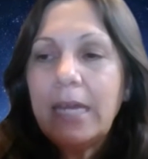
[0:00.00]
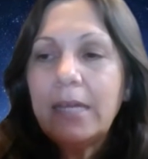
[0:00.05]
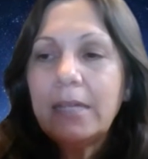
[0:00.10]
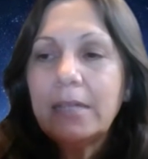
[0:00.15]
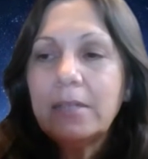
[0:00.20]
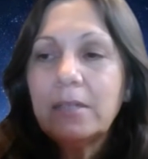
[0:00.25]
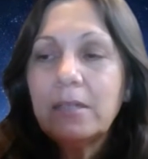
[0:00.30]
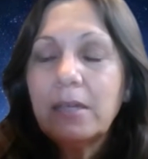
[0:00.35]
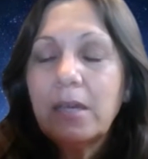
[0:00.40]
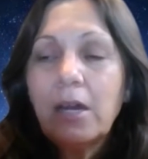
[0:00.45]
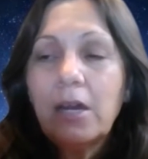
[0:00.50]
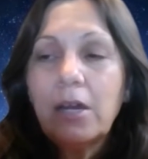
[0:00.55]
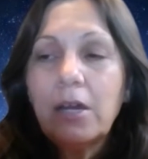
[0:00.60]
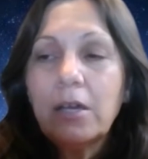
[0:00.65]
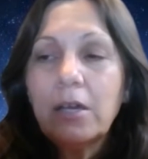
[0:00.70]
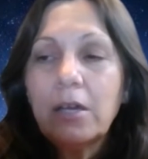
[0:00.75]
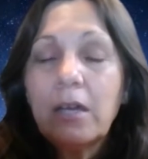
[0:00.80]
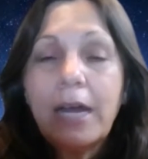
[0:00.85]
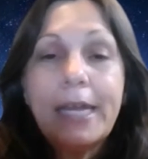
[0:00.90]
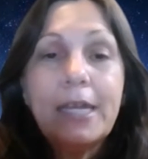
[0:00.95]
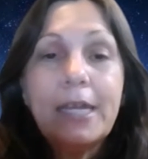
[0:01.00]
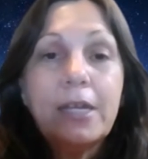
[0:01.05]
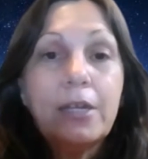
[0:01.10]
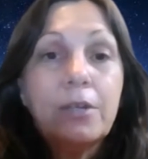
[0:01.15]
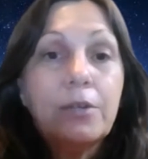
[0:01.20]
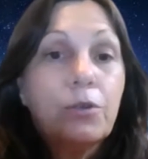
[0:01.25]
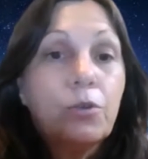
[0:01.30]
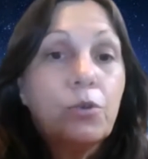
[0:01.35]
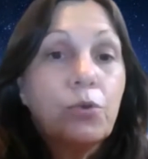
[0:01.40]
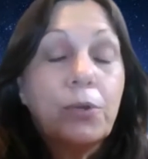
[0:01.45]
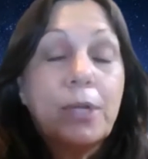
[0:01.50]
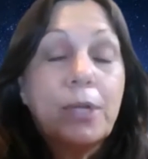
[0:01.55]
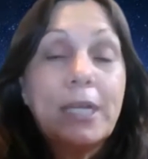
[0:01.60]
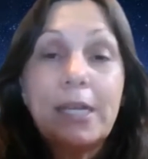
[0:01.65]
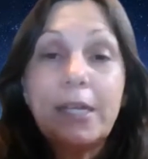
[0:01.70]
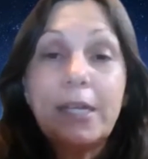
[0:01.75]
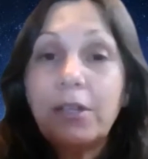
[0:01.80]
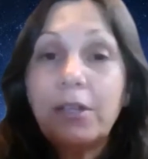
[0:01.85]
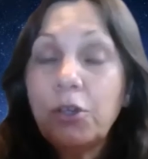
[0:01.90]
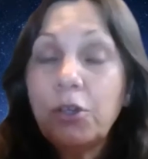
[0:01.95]
And uh, Gaia
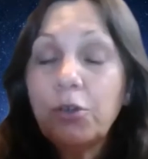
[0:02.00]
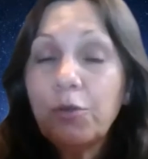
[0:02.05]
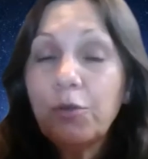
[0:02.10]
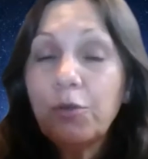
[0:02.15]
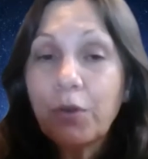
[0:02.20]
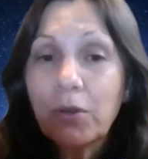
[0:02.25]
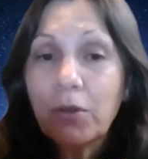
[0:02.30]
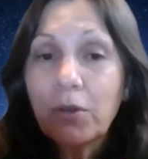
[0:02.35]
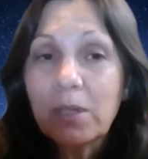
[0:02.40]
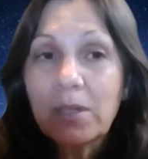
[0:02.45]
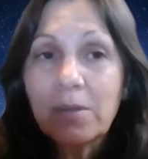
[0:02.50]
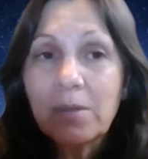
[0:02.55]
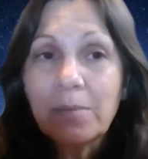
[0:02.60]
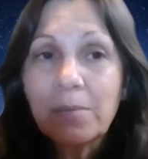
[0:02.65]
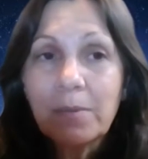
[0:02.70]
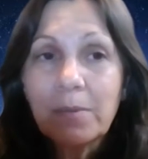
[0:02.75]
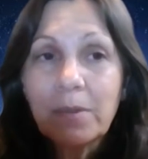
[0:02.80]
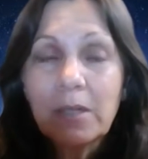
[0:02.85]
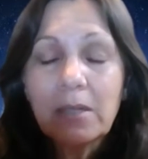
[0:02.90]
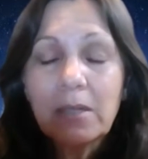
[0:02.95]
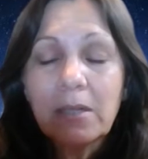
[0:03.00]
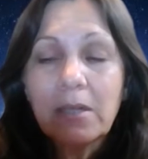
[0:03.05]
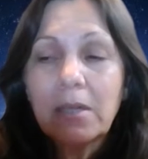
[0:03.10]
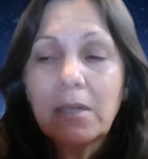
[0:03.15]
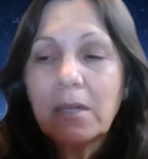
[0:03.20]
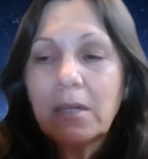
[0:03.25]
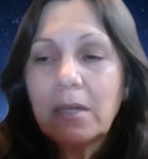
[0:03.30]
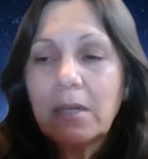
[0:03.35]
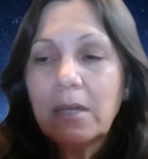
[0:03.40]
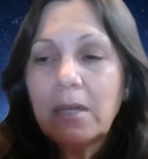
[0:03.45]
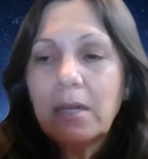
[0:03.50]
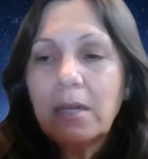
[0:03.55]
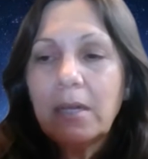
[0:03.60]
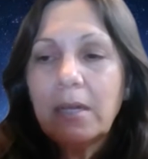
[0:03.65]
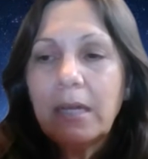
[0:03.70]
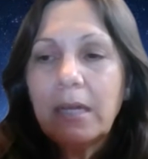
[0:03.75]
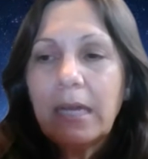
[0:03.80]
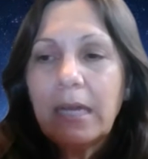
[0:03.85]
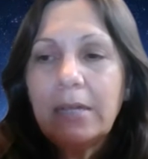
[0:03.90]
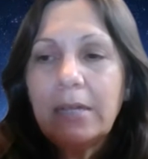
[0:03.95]
created the universe.
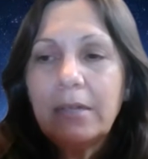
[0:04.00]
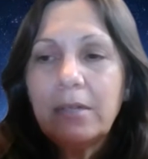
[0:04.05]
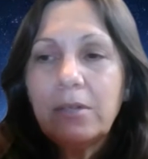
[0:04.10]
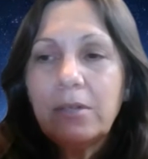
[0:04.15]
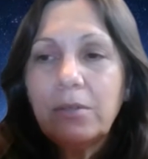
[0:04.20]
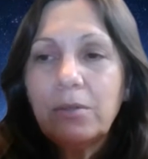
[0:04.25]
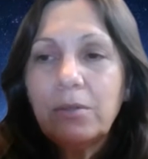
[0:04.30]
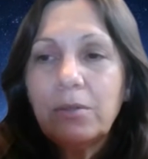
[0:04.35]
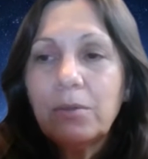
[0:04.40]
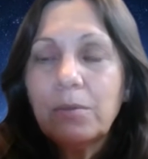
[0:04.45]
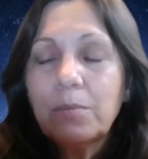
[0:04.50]
And